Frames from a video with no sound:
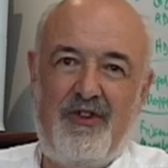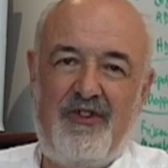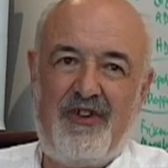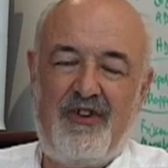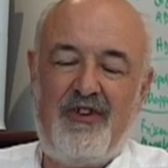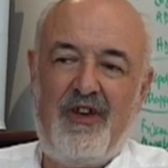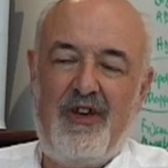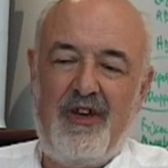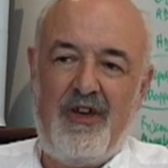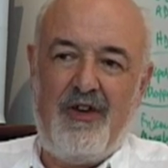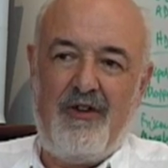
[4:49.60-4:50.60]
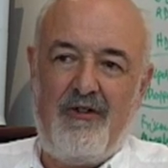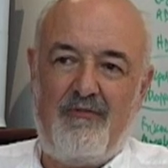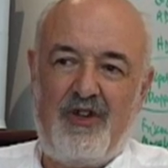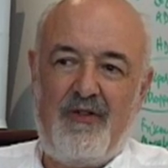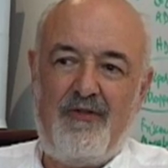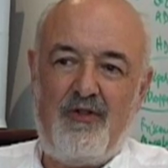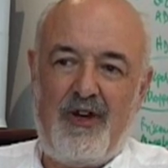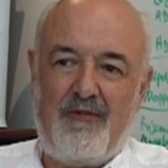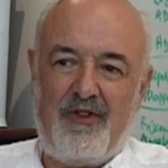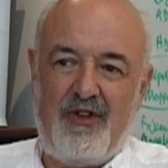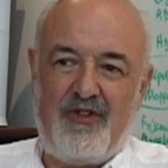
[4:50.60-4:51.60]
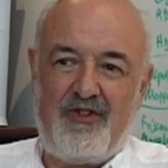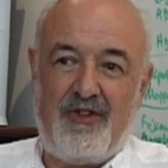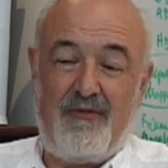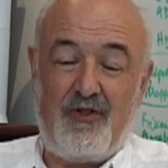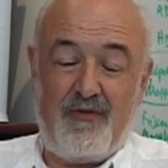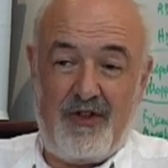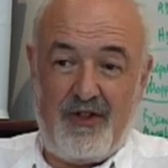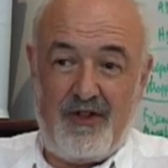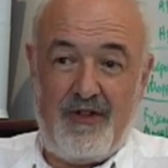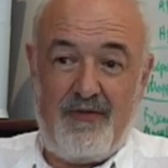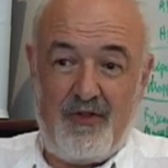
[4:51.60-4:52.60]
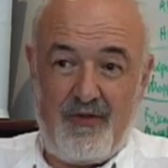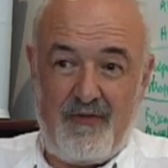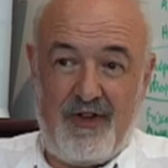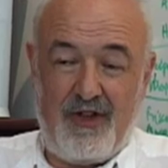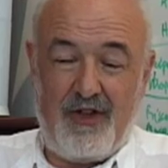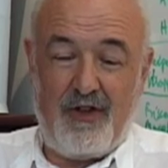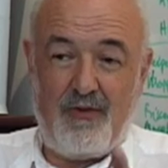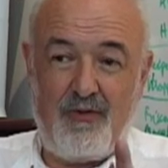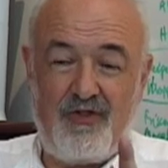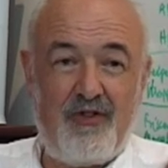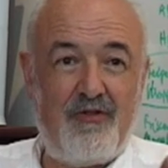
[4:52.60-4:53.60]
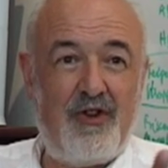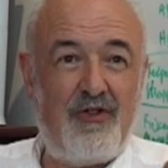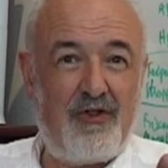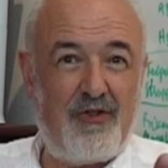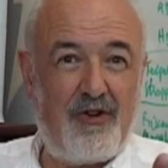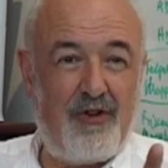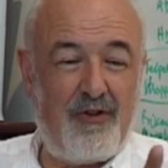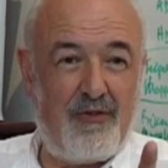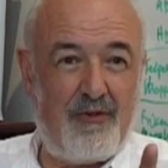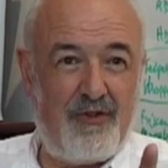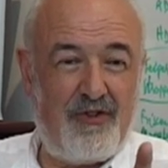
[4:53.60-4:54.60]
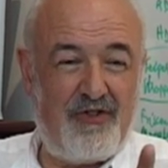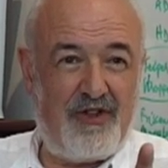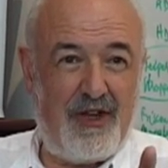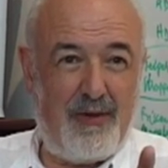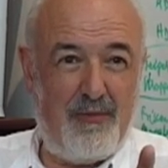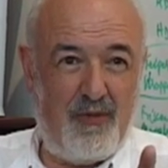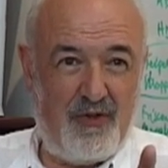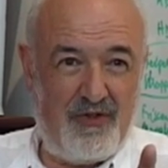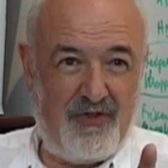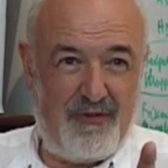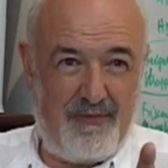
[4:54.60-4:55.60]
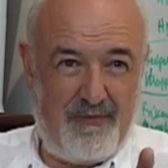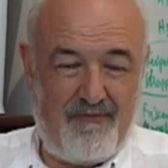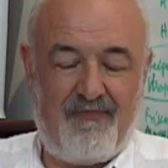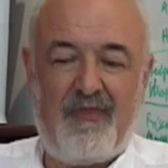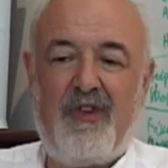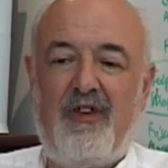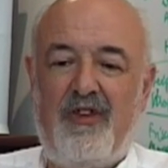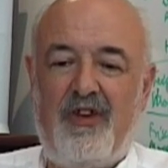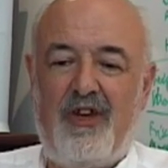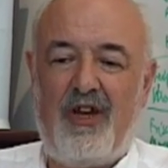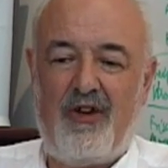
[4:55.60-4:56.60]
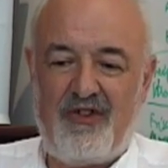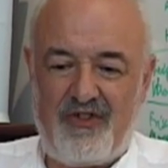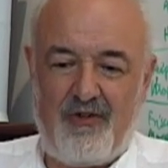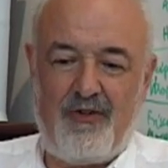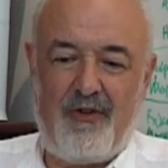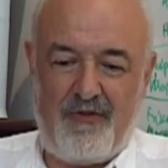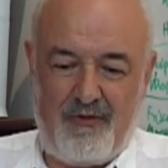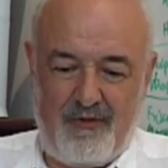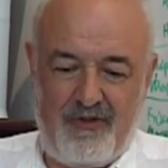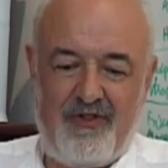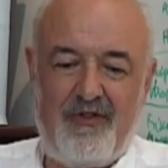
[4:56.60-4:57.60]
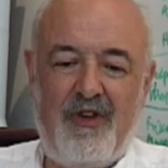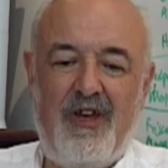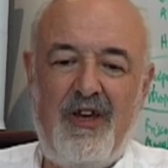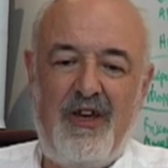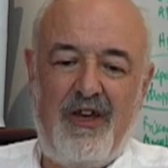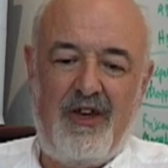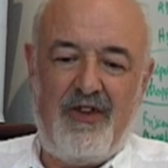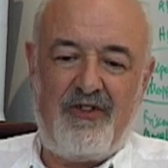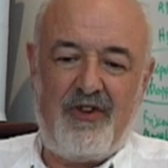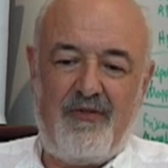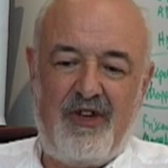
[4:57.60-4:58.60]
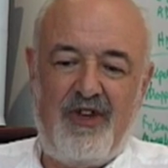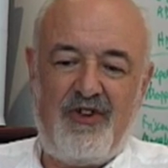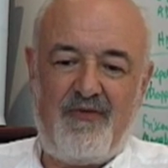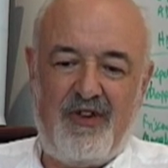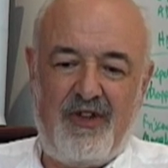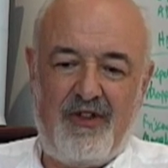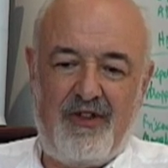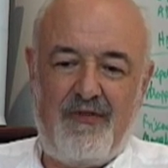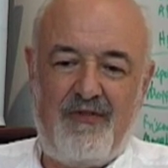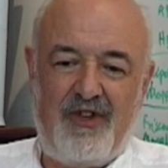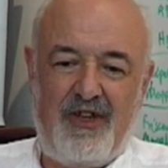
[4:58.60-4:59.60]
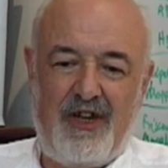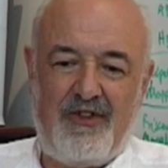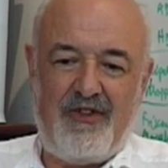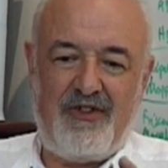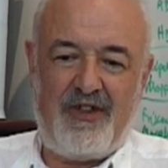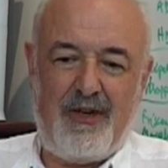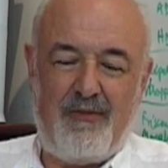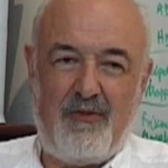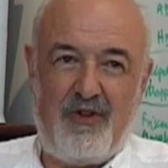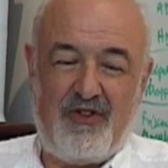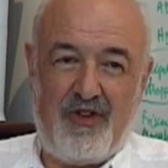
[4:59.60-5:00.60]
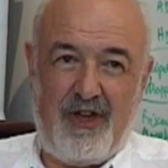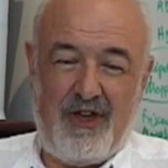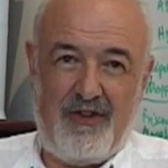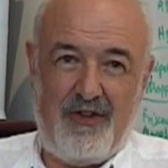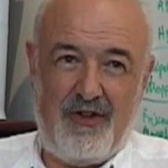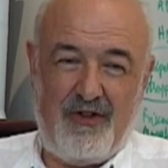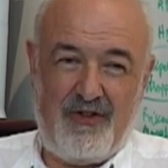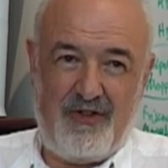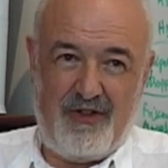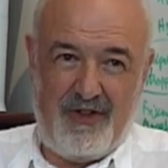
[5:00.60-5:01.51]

he said, Whenever you have the urge to lift your finger, lift your finger and also note on the clock what the time was. And then I ask you afterwards. So for each finger lift, he had the time at which they had the urge to